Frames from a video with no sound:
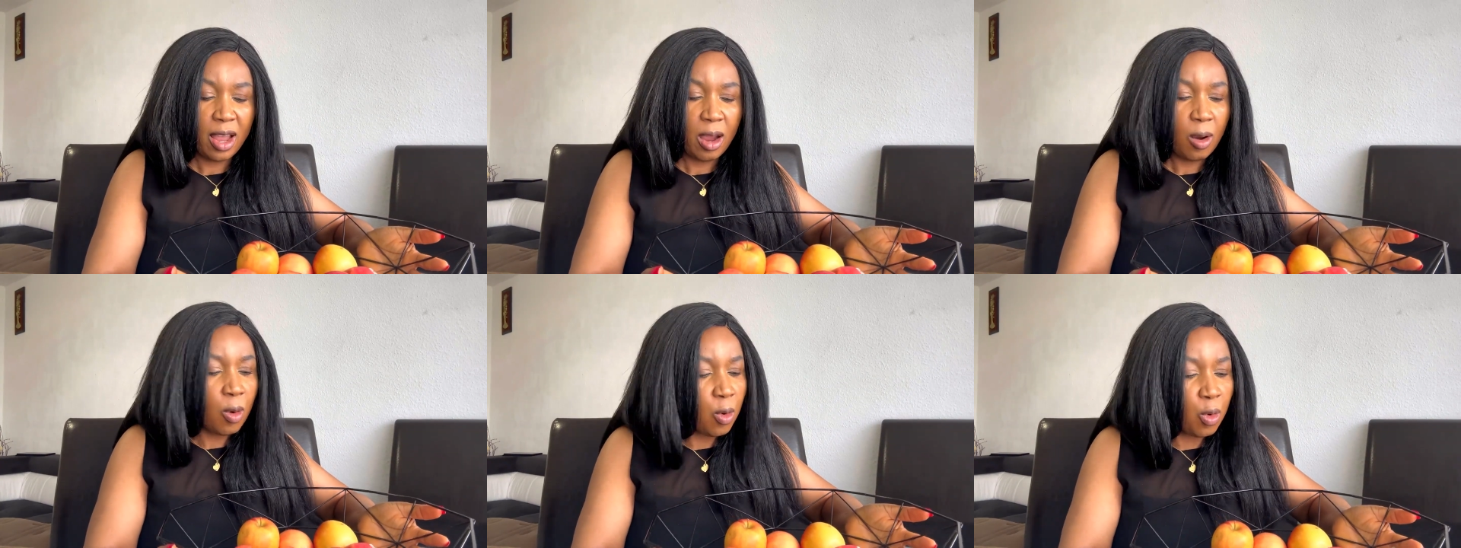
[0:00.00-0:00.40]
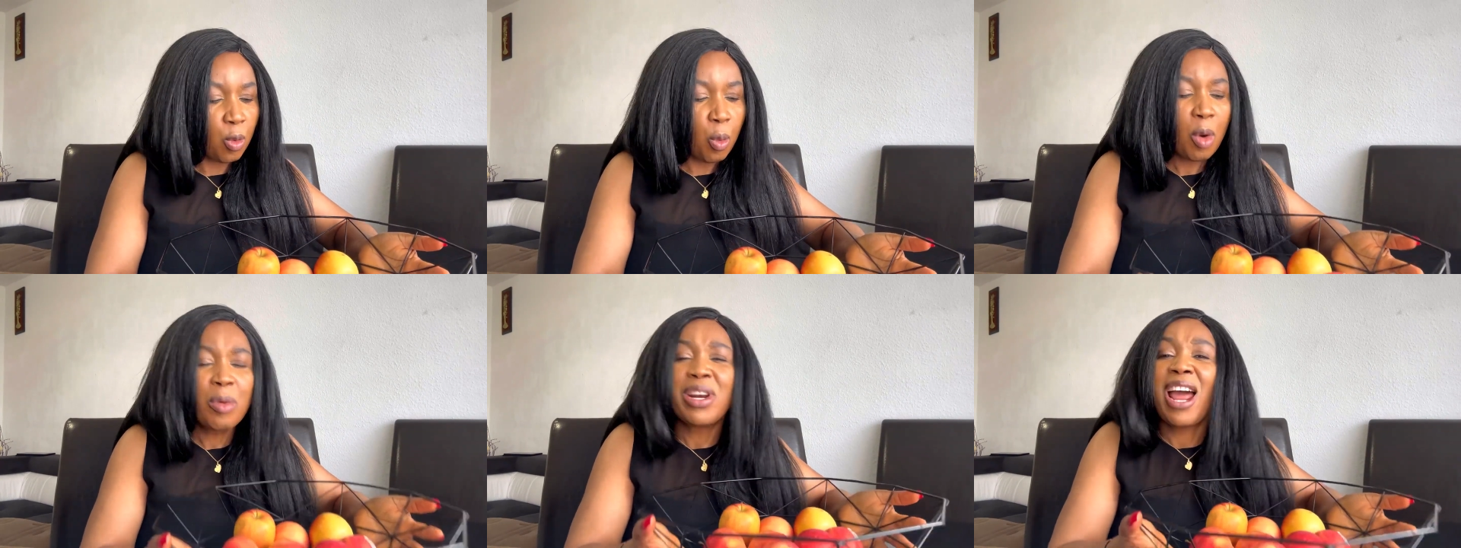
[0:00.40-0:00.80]
Oh,
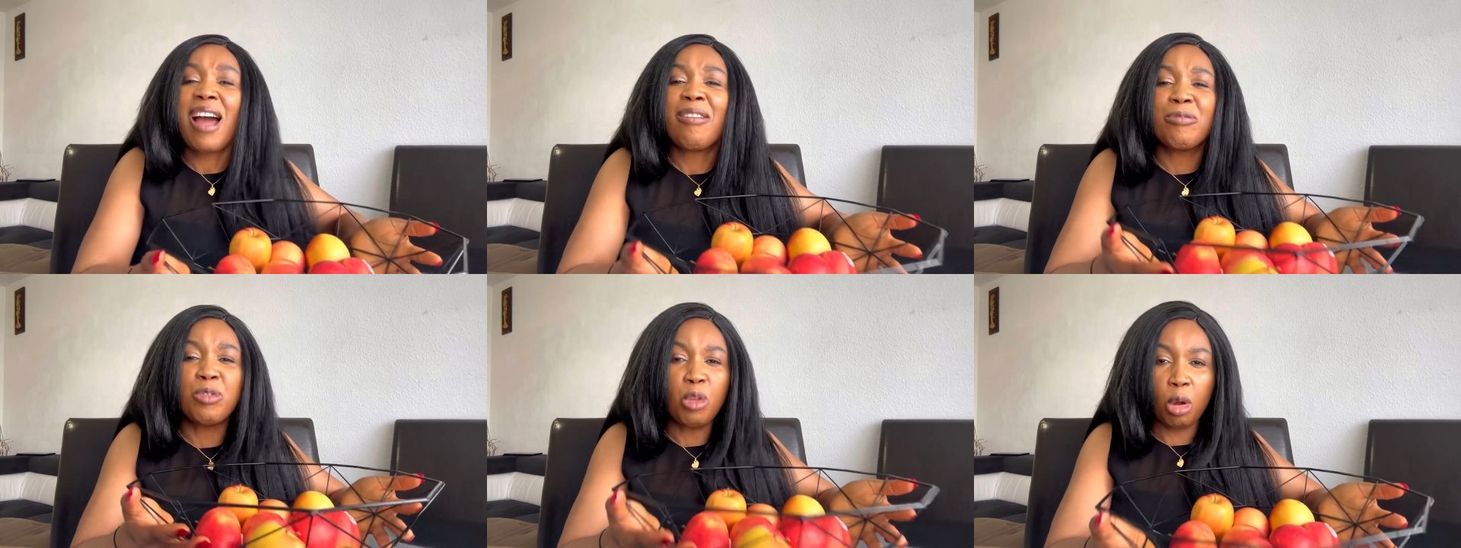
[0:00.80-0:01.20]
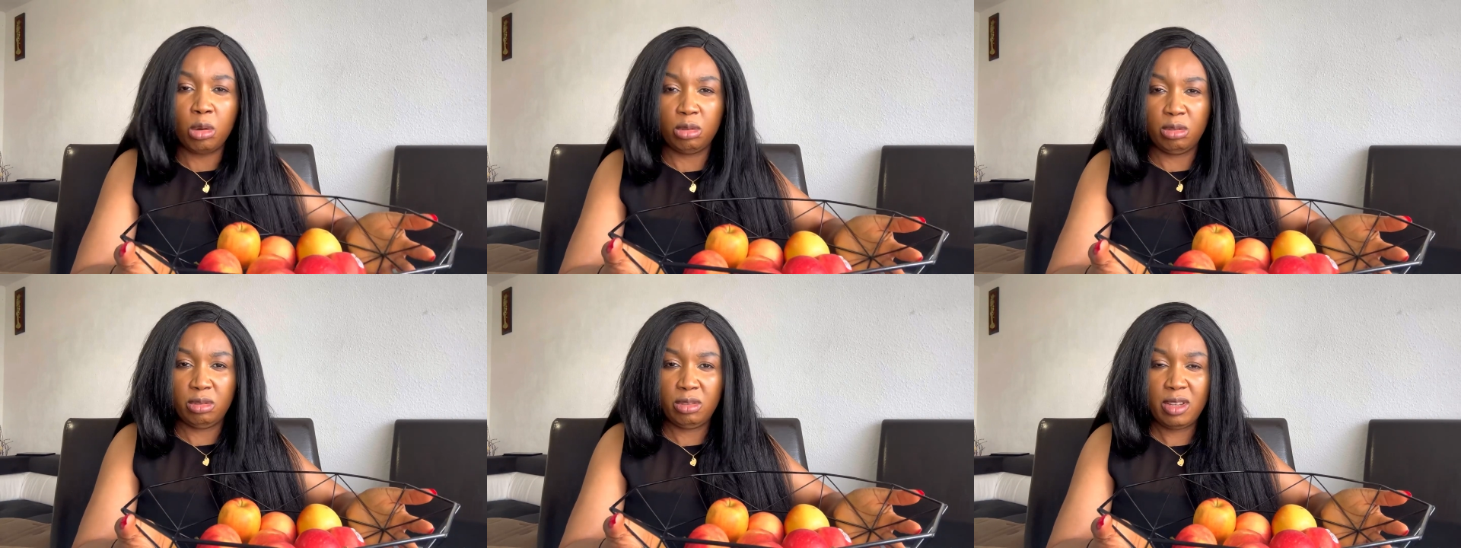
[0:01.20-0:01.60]
what would I have
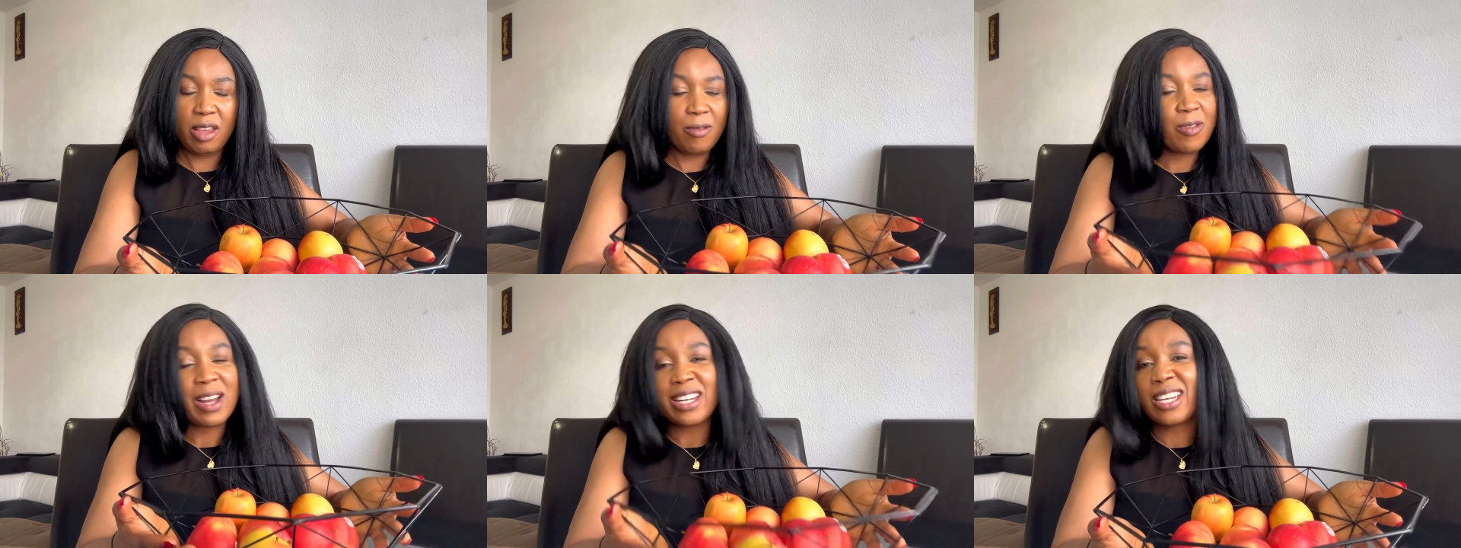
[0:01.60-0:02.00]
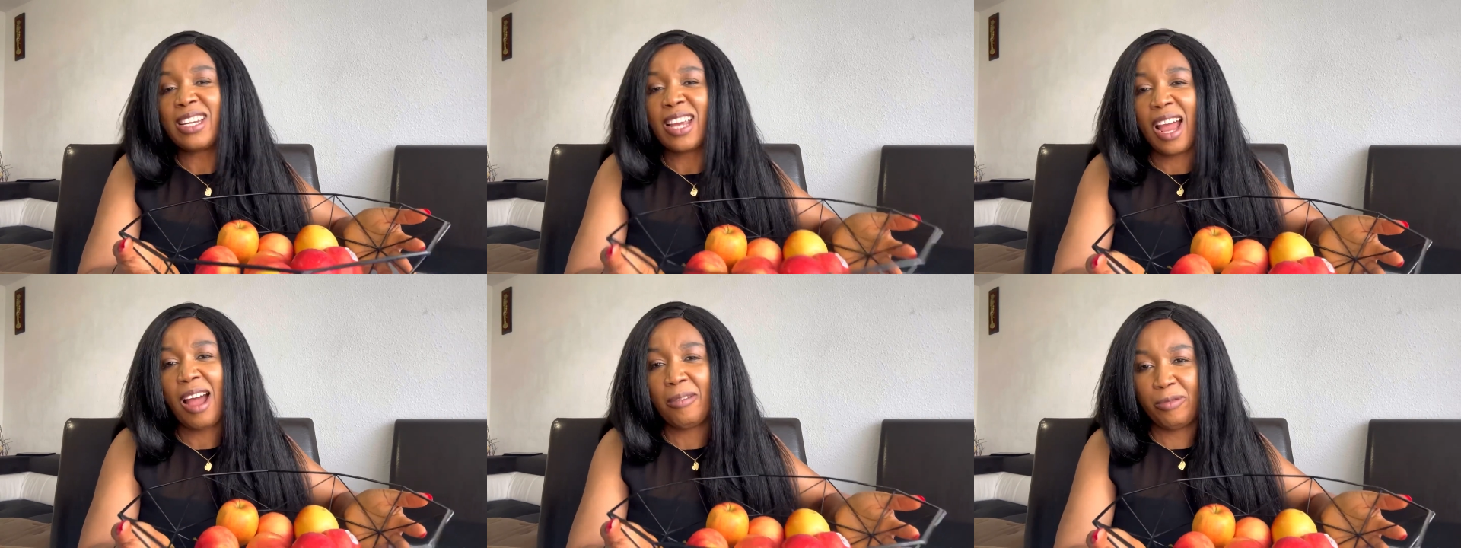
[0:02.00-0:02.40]
done if I didn't
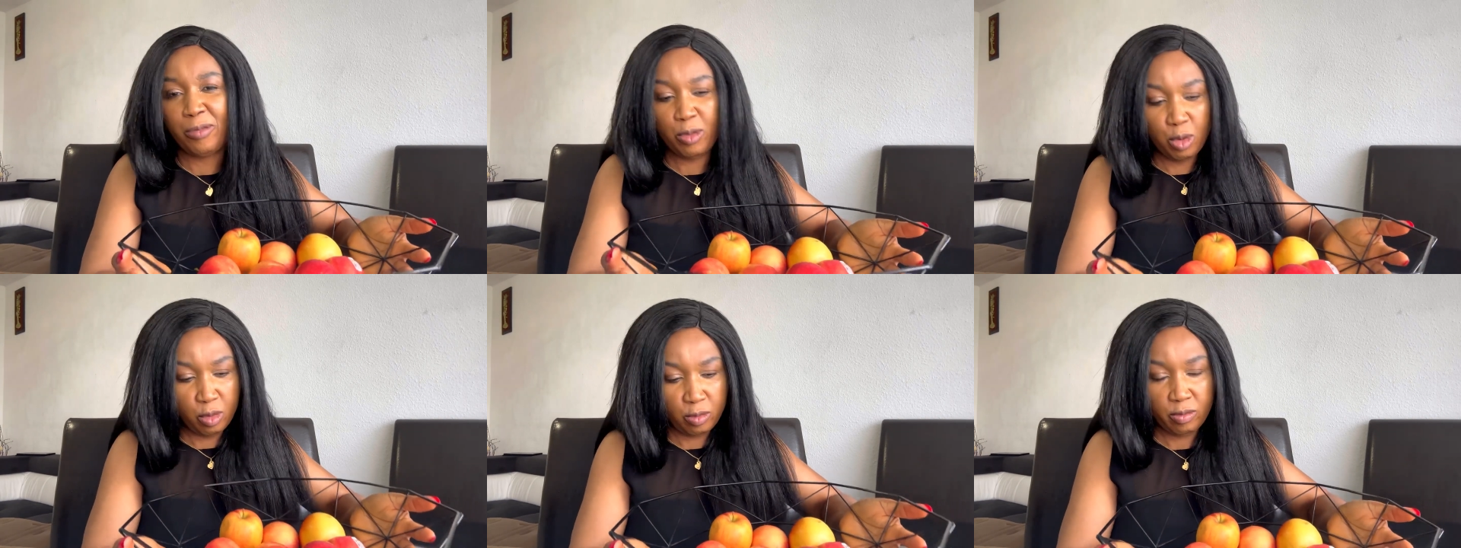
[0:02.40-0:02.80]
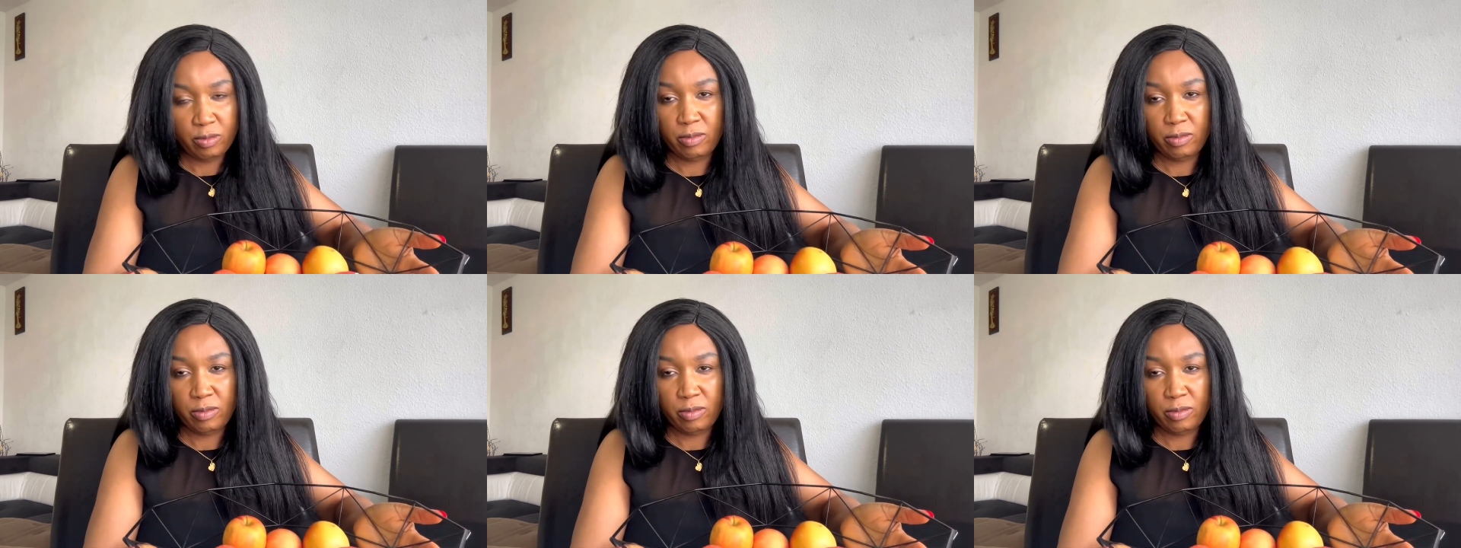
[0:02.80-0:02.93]
have you?